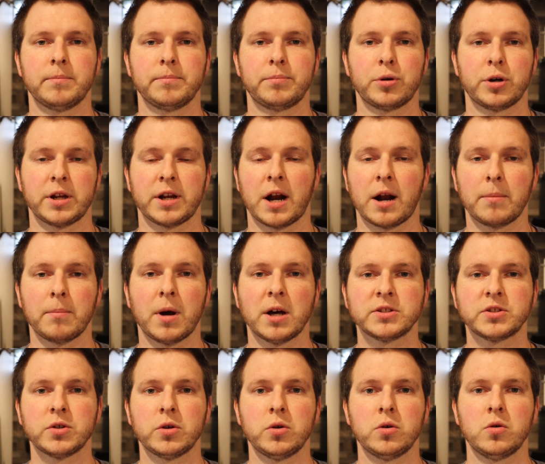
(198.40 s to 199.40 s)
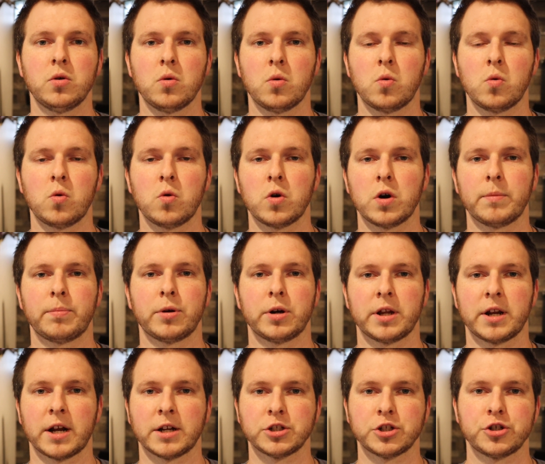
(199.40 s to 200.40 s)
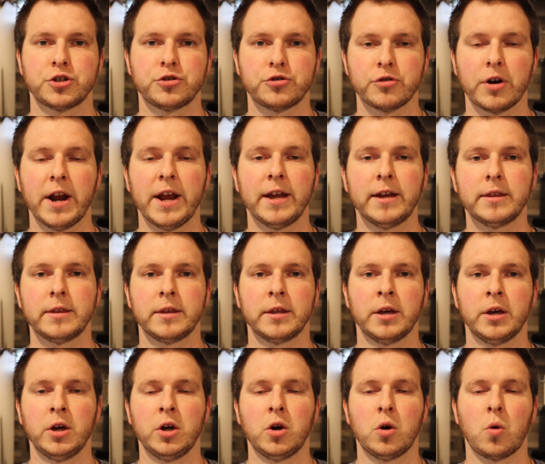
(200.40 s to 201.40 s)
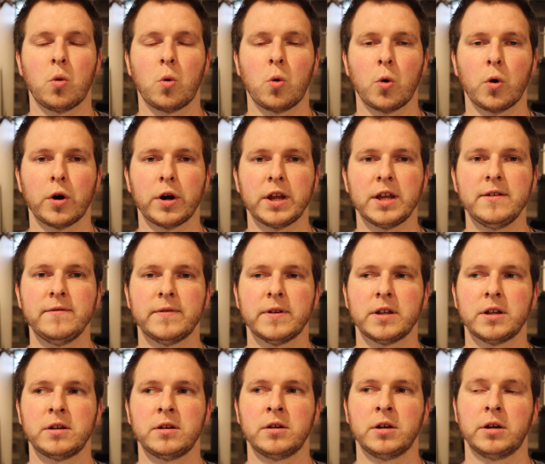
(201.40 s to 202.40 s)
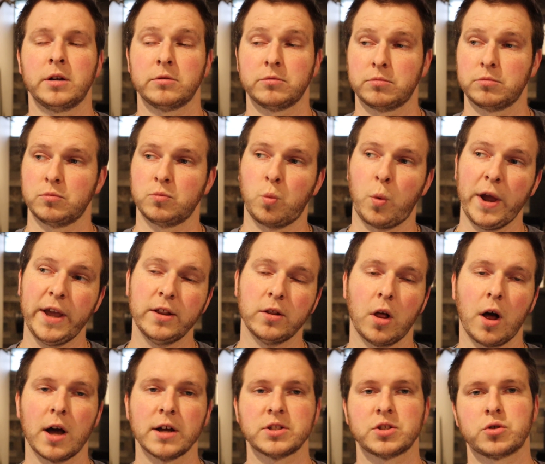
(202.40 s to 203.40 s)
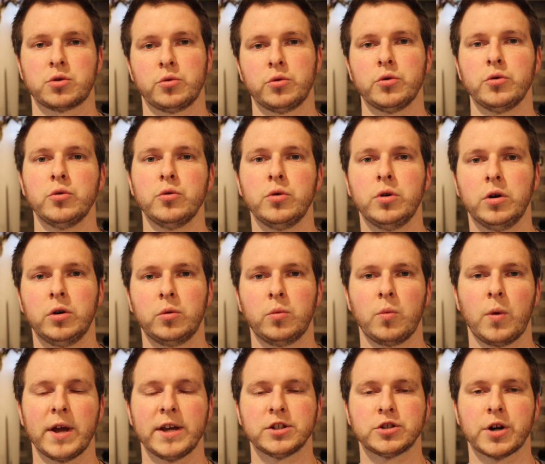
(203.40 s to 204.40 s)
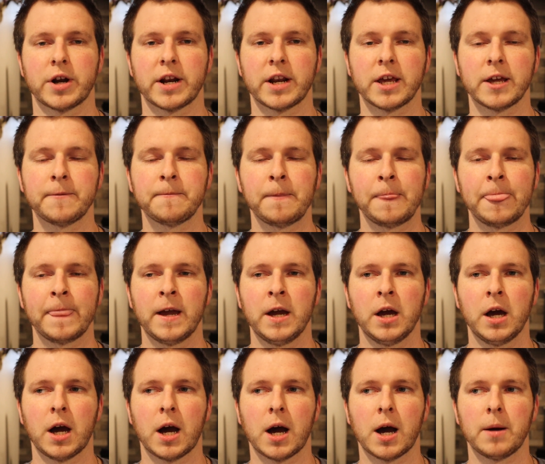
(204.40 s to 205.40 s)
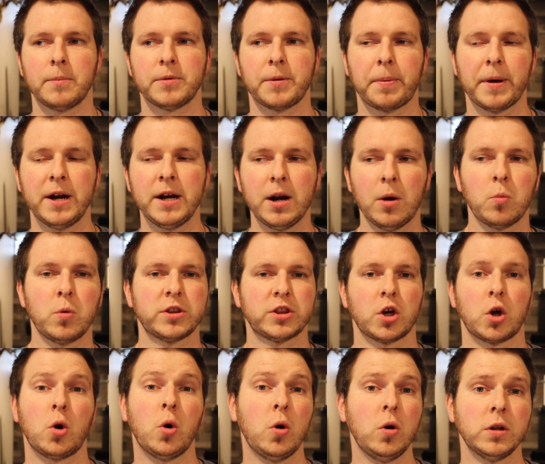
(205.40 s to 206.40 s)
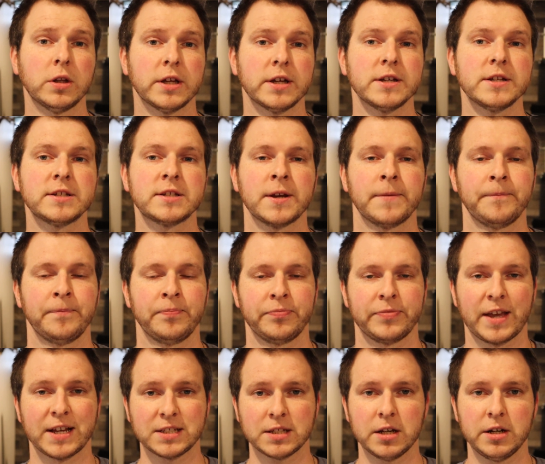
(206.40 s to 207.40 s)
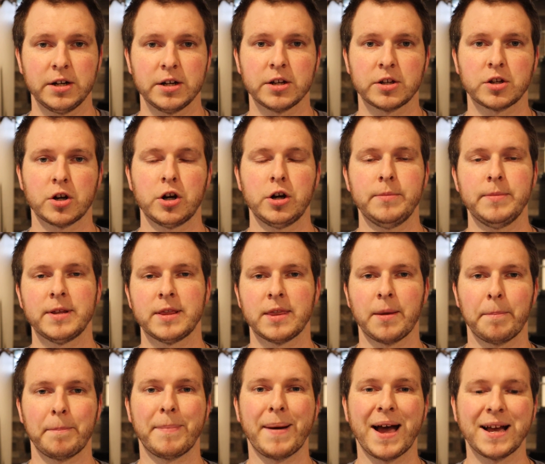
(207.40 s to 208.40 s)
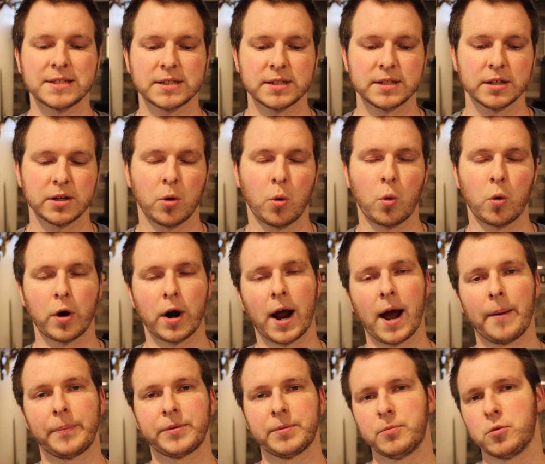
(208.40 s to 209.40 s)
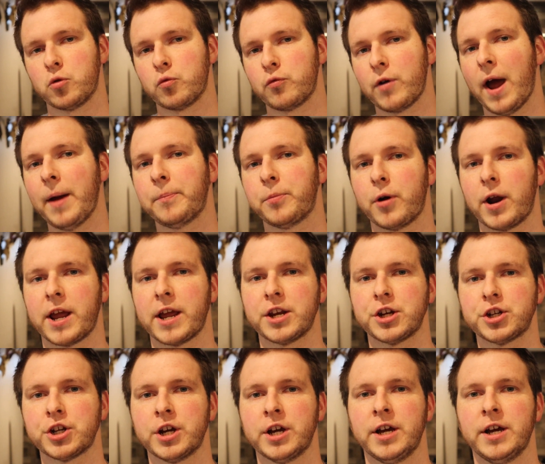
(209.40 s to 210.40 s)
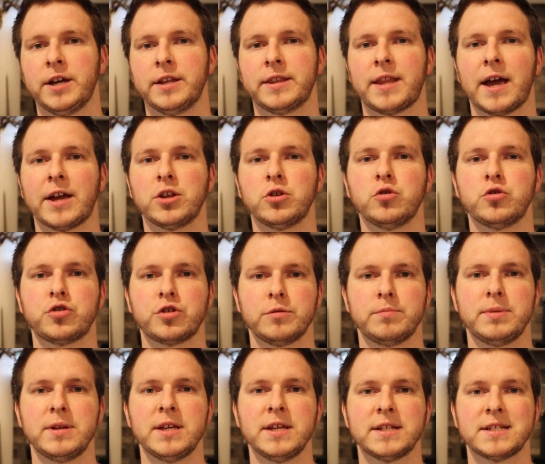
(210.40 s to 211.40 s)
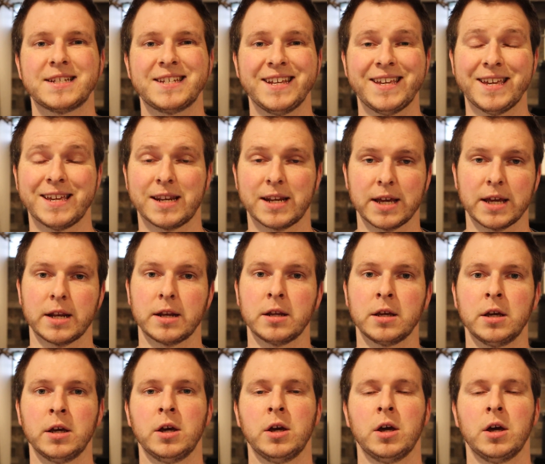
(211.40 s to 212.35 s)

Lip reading: putting on muscle or putting on strength or even weight loss through weight training. Depending on what the goal is, that's going to determine the best or optimal rep range that you should be sticking in